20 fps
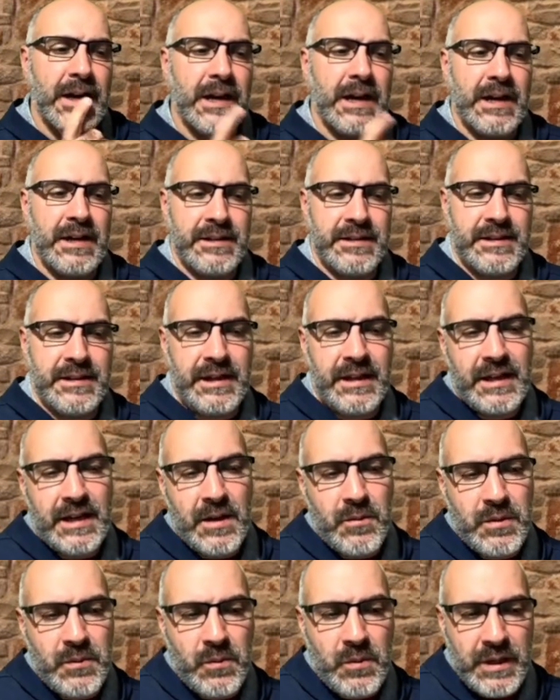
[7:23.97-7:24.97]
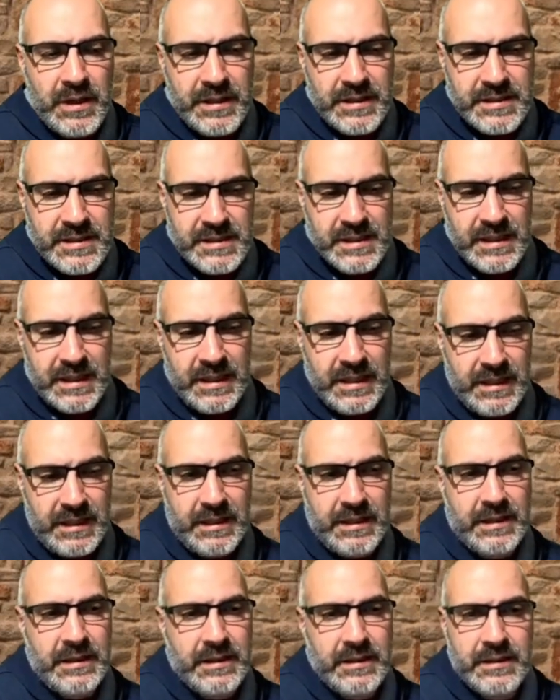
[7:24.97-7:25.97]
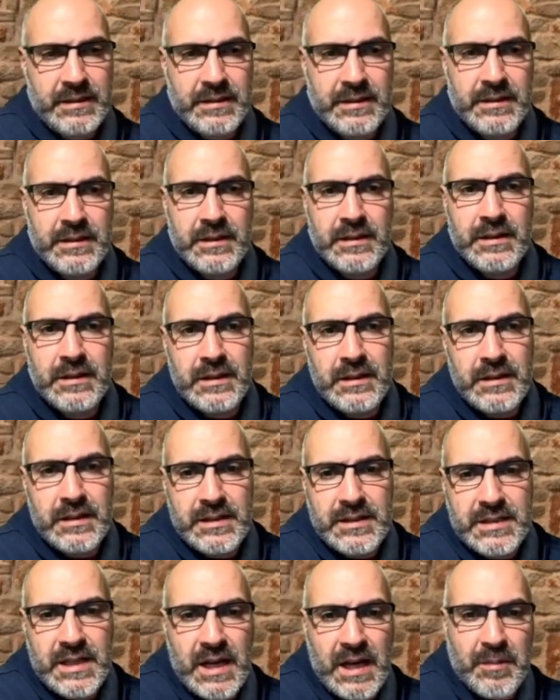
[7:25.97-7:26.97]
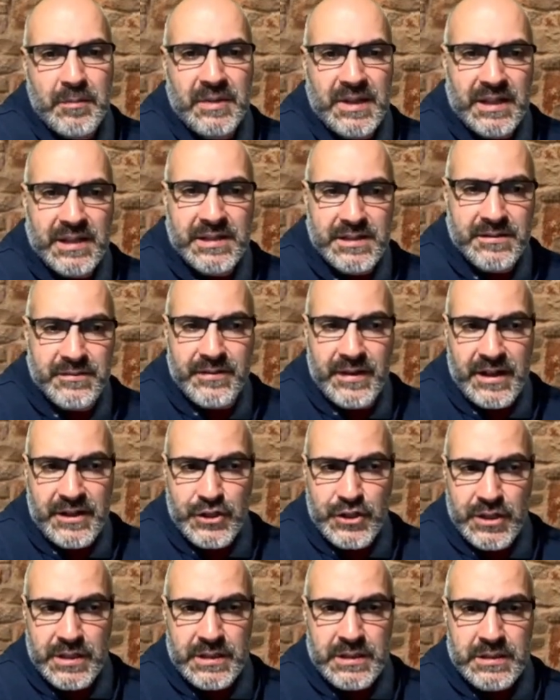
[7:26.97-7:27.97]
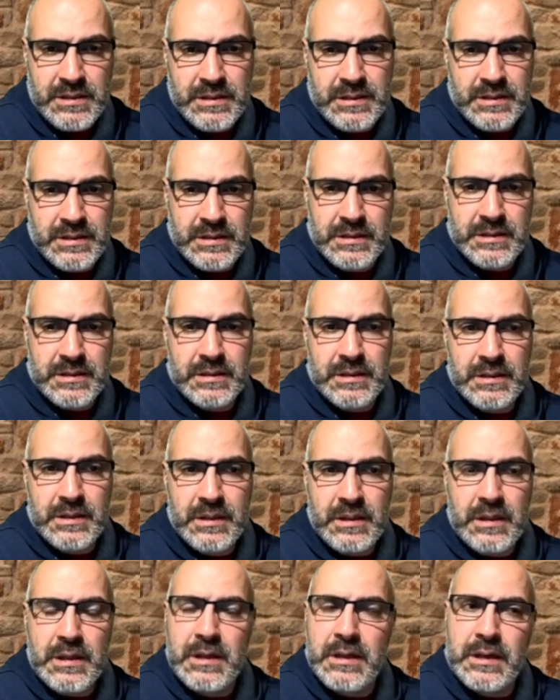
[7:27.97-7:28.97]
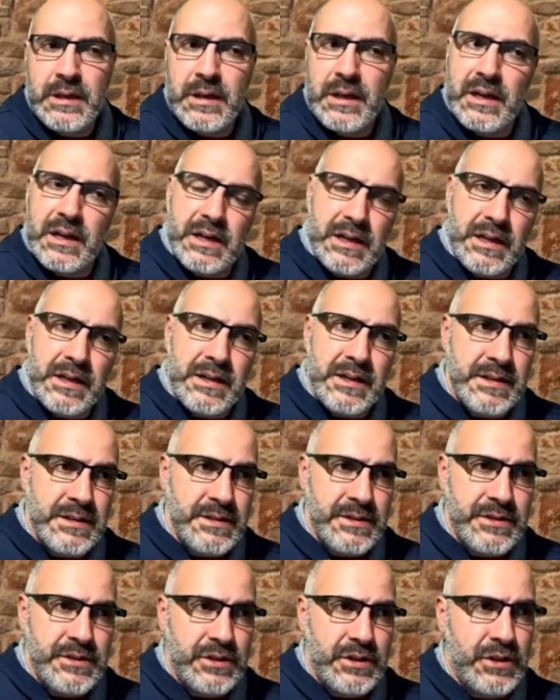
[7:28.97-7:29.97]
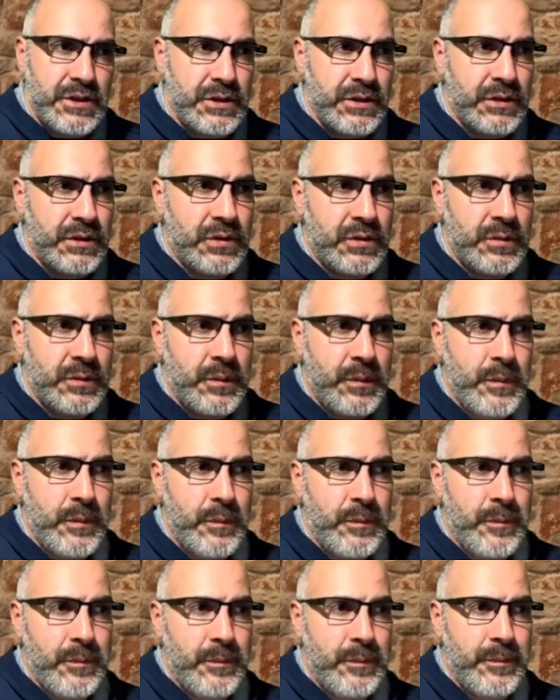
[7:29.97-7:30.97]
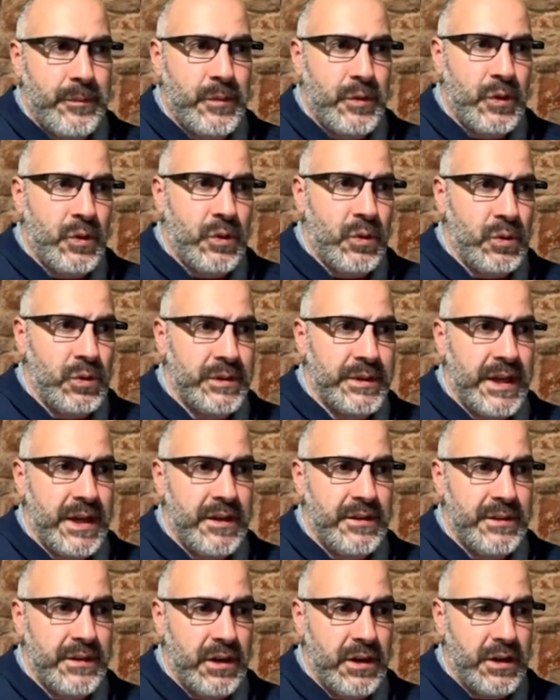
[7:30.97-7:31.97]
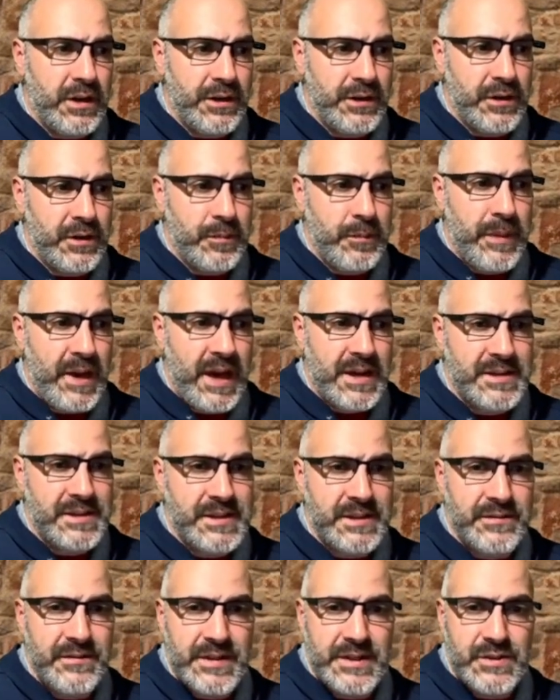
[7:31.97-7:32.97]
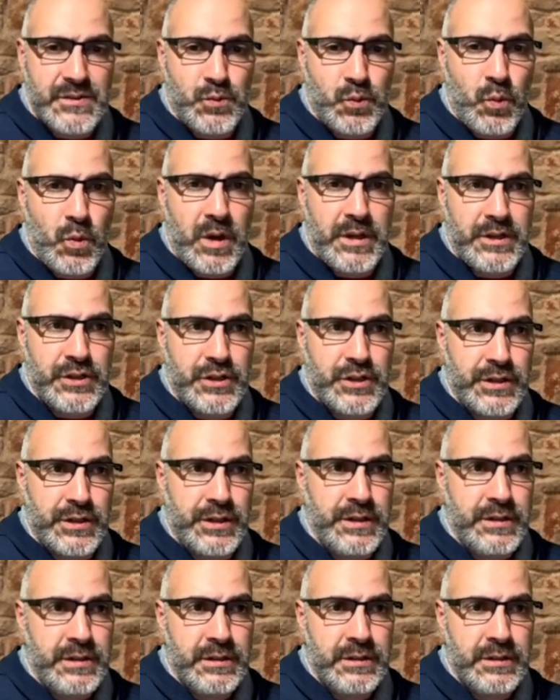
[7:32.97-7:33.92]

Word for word: I think I would want to take timely intervention, because her cooldown on her passive is one turn.